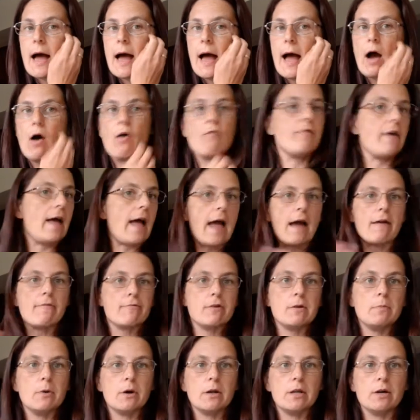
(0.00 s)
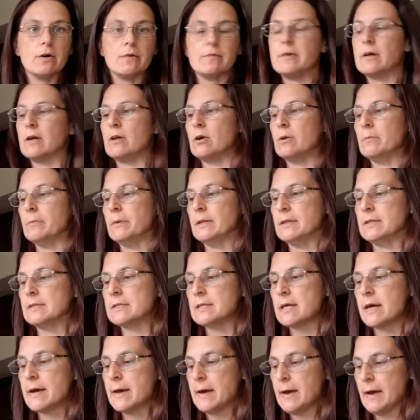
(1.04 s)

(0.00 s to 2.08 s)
out of everybody on the allotments.